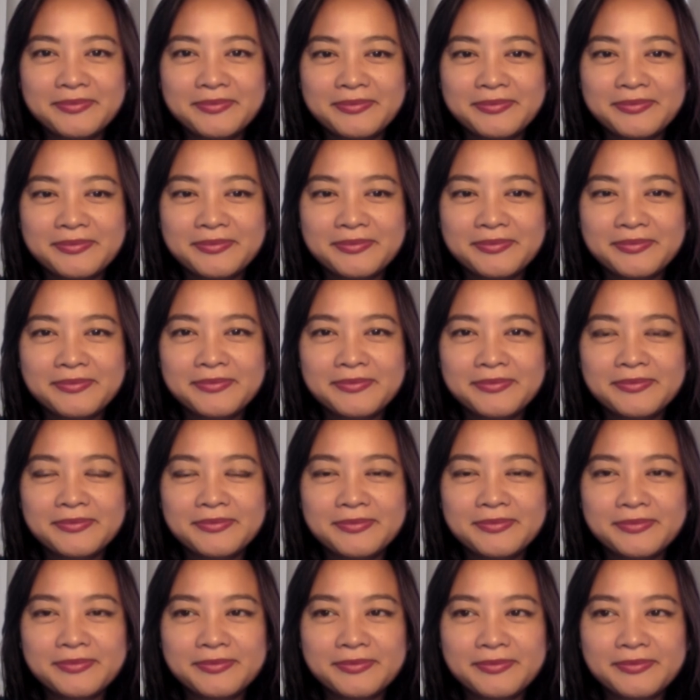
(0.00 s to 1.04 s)

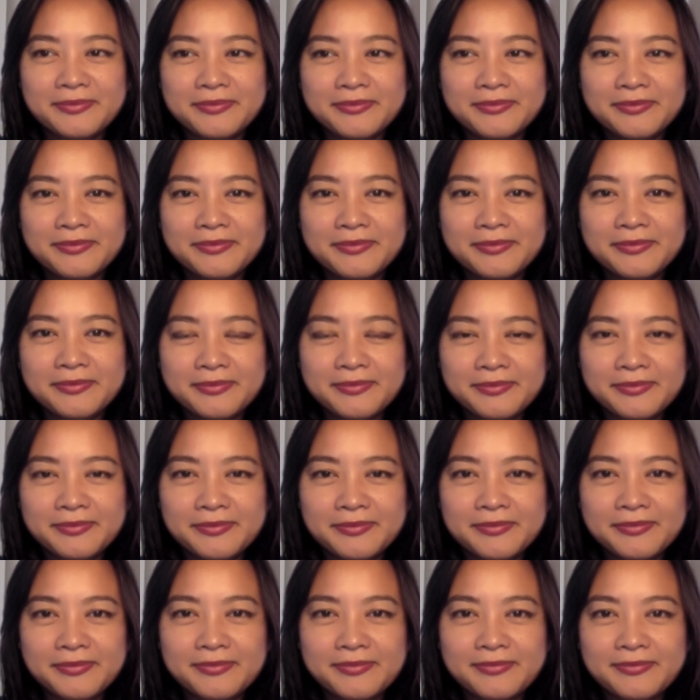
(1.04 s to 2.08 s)

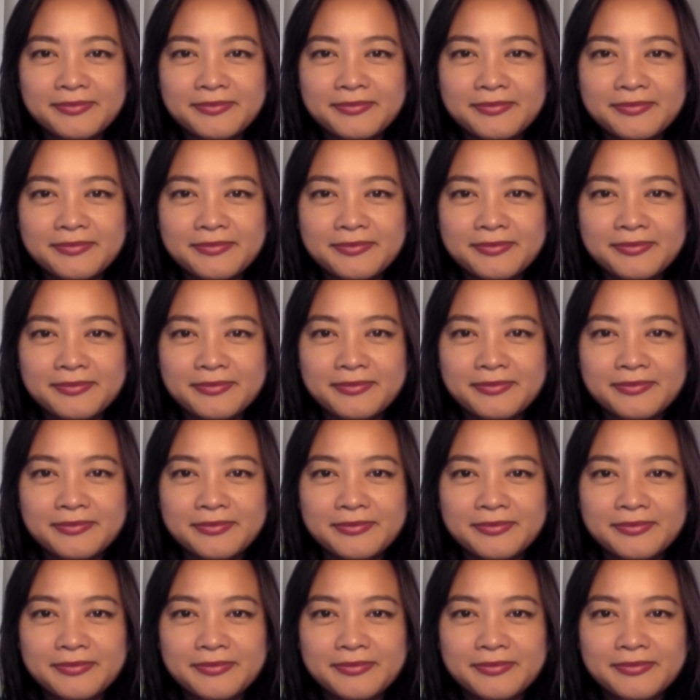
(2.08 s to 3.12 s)

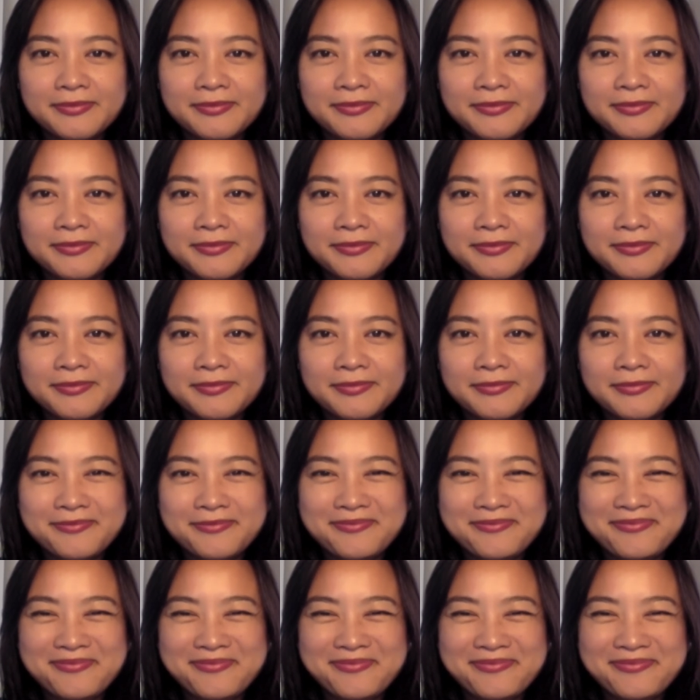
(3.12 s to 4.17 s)

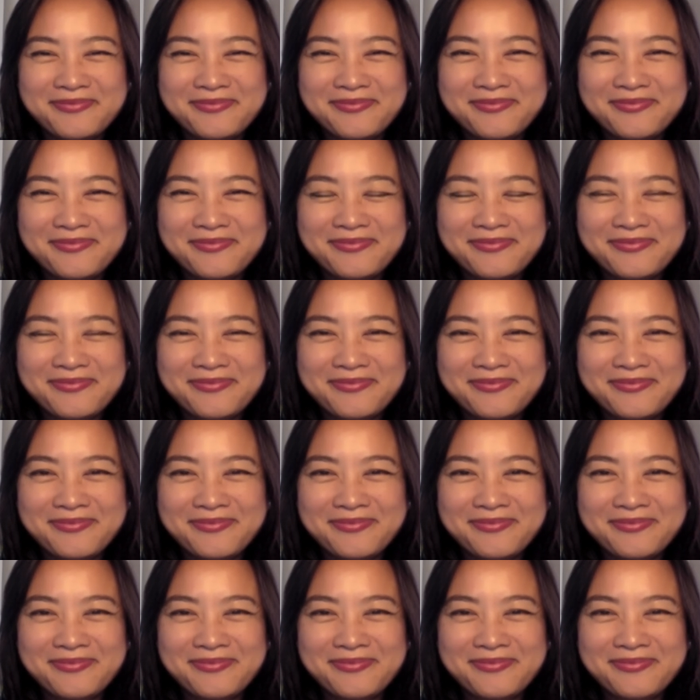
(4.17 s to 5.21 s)

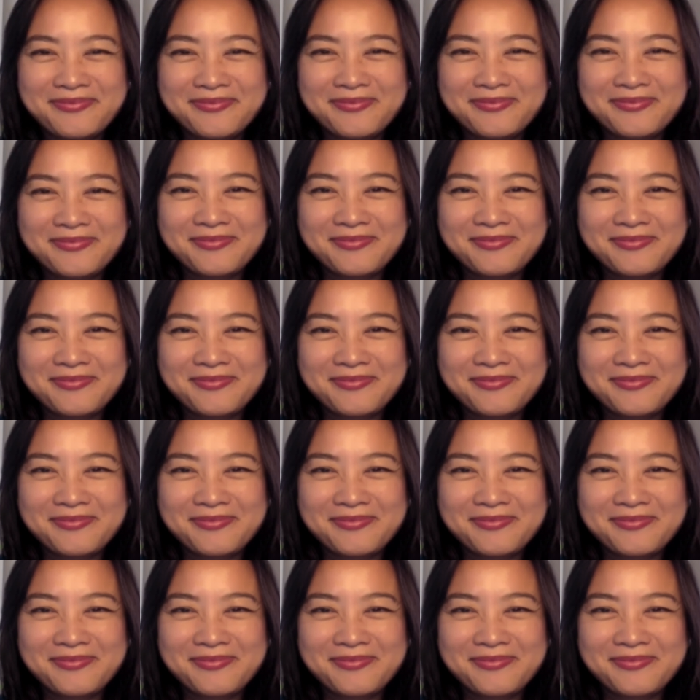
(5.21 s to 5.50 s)
[no speech]